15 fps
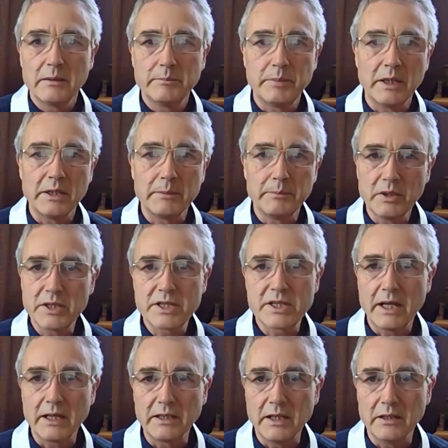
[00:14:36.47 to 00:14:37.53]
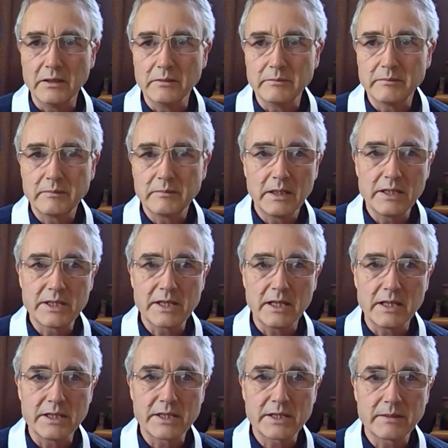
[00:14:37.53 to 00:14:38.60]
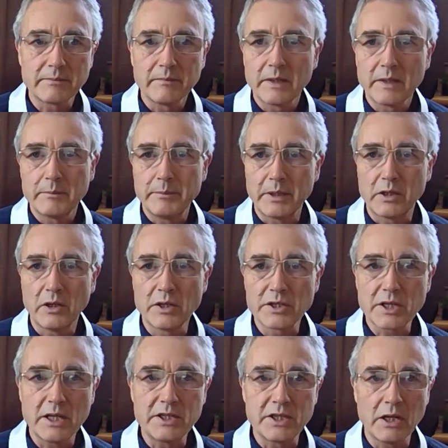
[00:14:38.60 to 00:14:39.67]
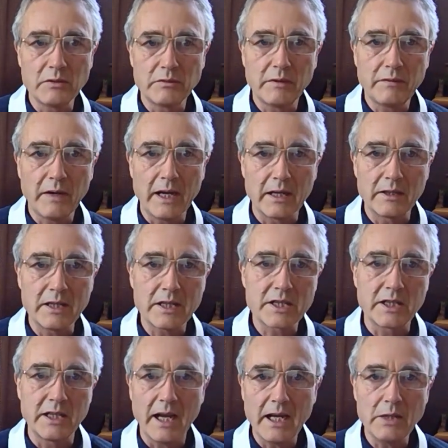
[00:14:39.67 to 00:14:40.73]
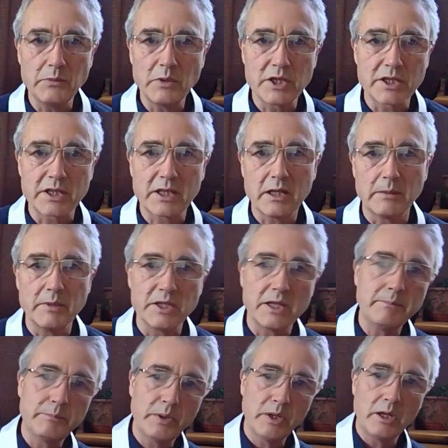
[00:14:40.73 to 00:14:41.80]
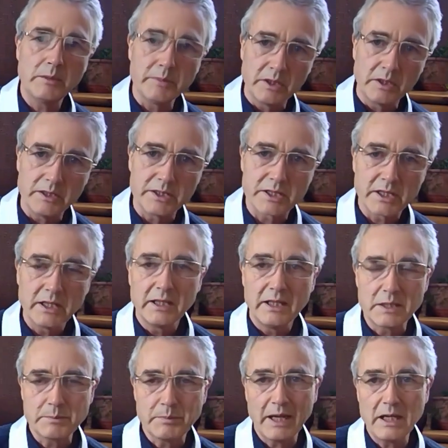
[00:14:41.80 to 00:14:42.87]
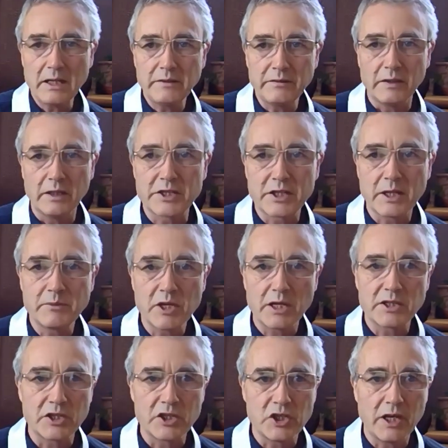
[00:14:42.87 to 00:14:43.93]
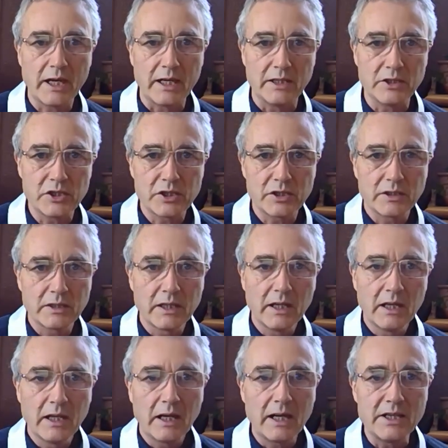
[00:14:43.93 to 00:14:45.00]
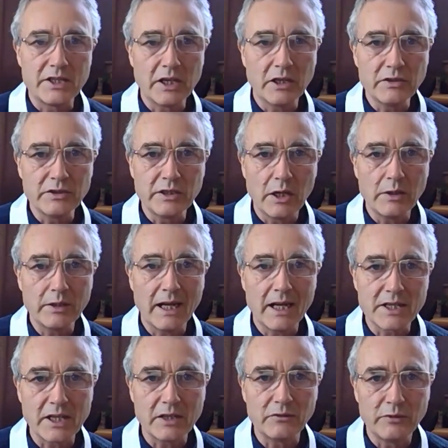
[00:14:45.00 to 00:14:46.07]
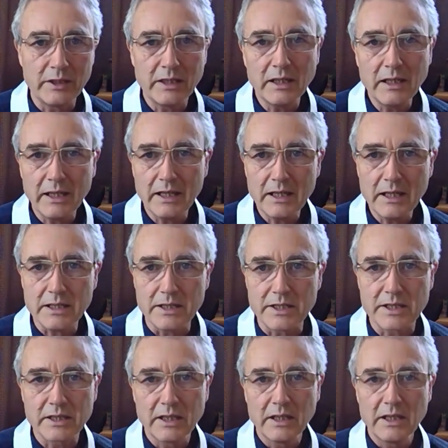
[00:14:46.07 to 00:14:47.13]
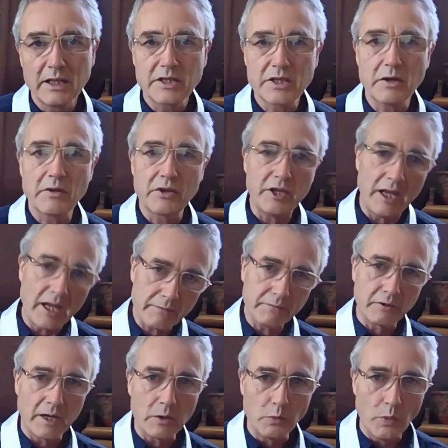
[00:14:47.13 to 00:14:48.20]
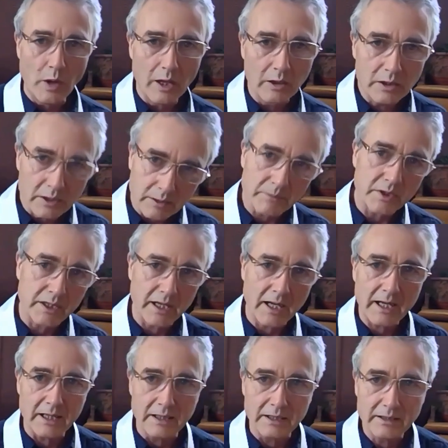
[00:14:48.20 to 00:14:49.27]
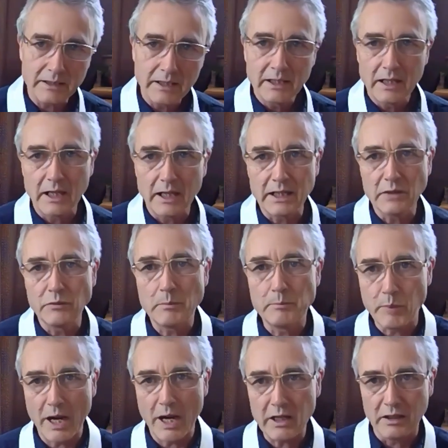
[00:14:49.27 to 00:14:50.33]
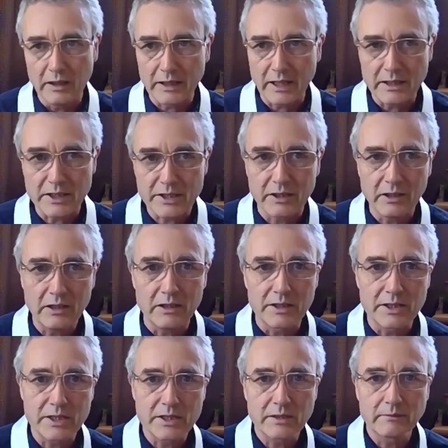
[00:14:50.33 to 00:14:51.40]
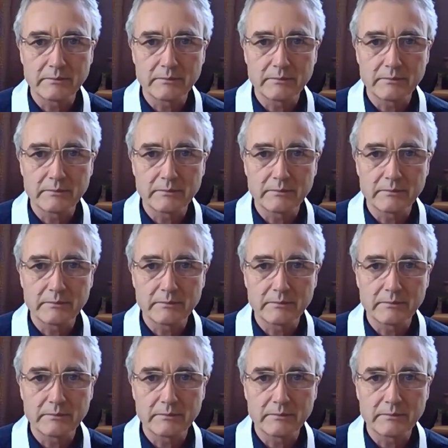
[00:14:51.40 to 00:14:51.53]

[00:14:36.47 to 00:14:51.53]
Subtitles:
But the Buddha's saying no. He says, because I don't reflect this gain which has come as impermanent, it's painful, it's subject to change, I don't know it as it really is. So therefore I welcome the gain and I rebel against the loss.